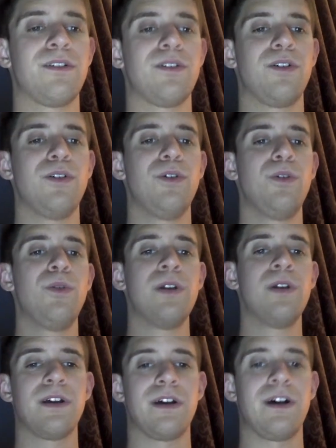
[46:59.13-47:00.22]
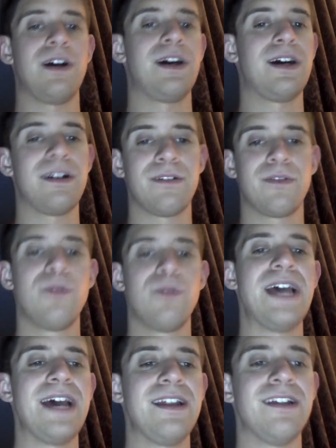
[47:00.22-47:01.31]
who uh, who
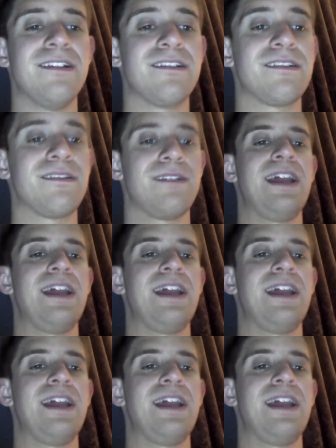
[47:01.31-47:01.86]
that is,